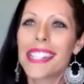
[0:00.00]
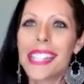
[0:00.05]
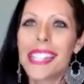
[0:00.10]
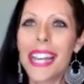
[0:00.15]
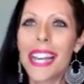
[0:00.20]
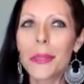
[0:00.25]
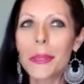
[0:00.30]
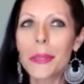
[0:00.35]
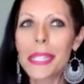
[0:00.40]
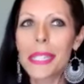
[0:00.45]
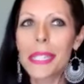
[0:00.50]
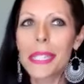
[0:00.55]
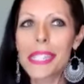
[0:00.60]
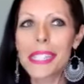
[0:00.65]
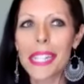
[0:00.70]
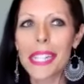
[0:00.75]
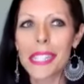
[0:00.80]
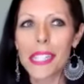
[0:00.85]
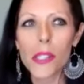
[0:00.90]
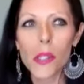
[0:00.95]
It's I don't want
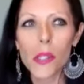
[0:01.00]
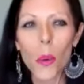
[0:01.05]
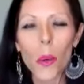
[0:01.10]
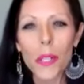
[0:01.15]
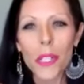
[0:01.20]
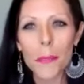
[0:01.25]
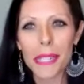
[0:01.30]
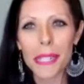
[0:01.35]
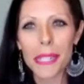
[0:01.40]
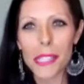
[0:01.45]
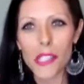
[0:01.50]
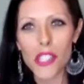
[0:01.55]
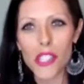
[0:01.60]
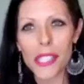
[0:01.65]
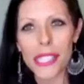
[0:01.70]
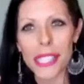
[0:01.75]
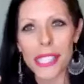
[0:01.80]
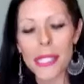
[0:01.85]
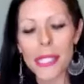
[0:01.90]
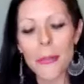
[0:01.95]
to say disorder, but it's
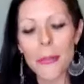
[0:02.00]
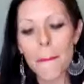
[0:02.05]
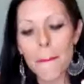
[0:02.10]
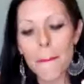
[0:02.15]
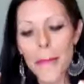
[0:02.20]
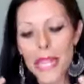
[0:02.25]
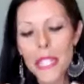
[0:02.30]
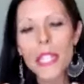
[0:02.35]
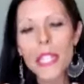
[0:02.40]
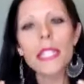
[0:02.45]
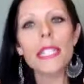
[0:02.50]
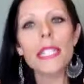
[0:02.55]
just it's a mental